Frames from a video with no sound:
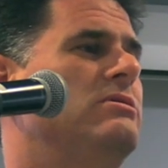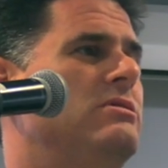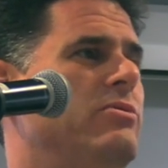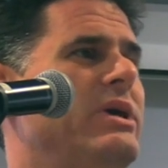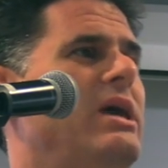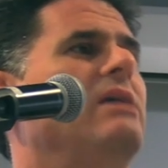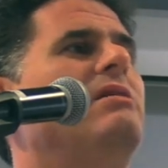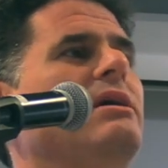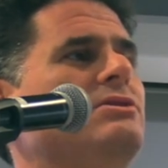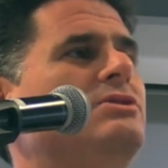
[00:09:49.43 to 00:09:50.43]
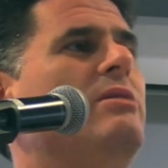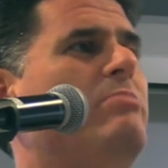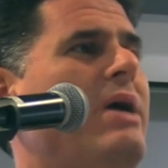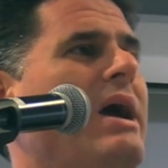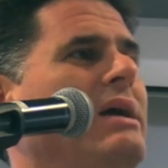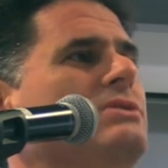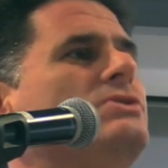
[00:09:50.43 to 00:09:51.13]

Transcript: that we can't take a step back and